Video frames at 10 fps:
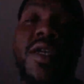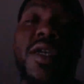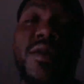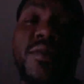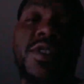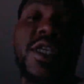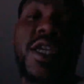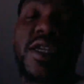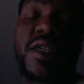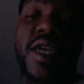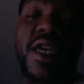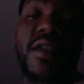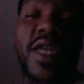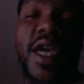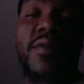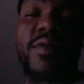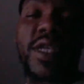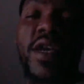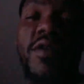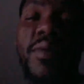He was there, and with
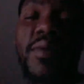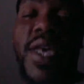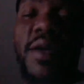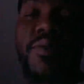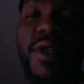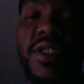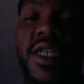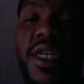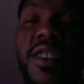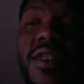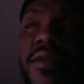the help of Dak Prescott,